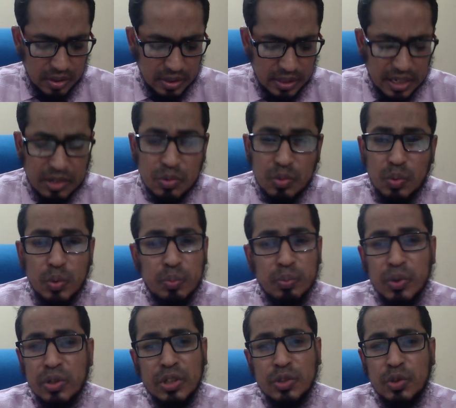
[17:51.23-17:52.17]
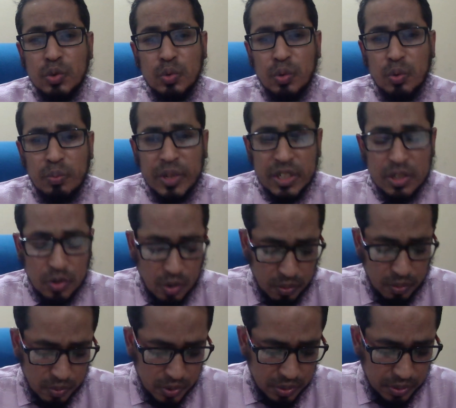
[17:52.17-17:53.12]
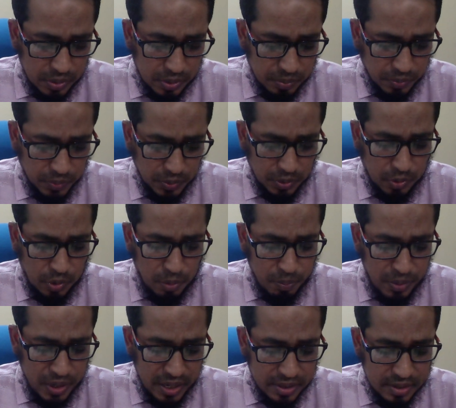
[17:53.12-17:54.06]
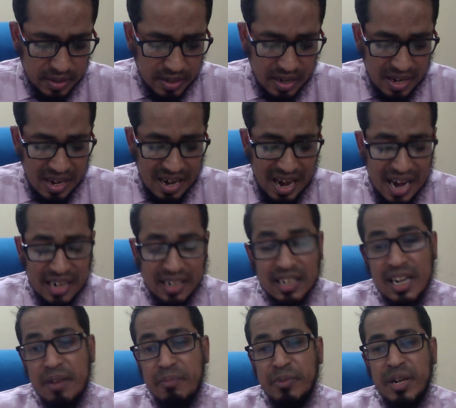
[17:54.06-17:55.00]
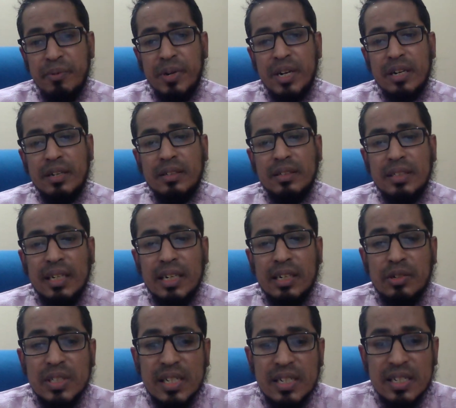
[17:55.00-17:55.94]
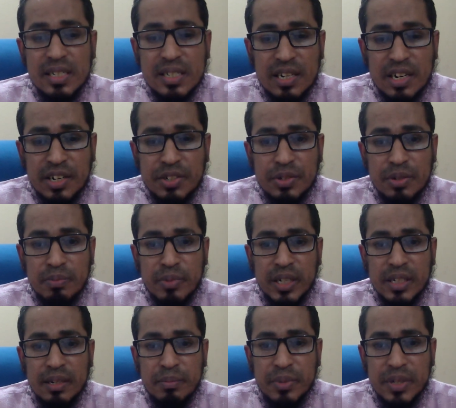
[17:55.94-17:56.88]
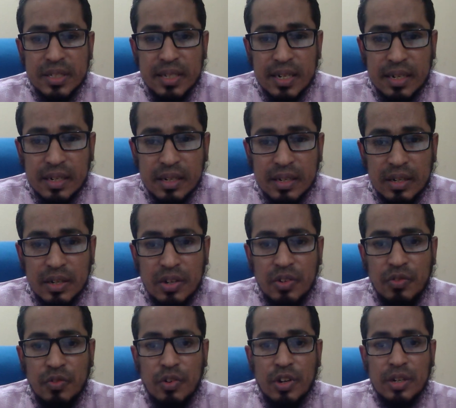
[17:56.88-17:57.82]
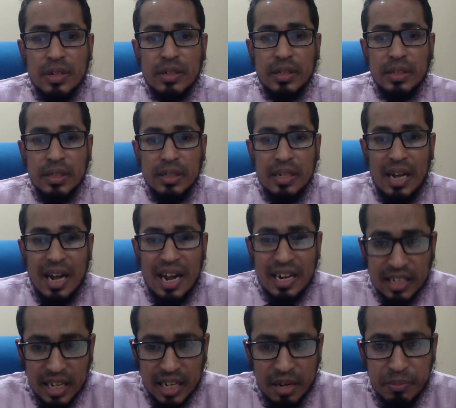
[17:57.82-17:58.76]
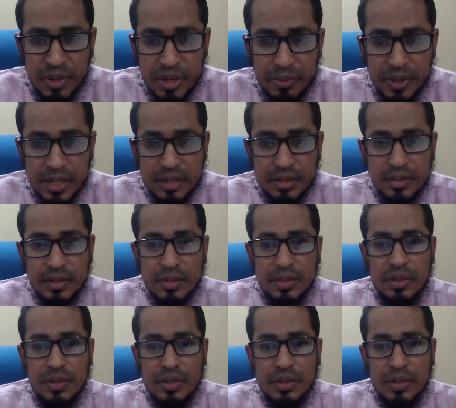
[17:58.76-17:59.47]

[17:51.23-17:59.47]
That we won't be so much complex. Unclaimed dividend. There was an instruction by the BSEC for unclaimed dividend.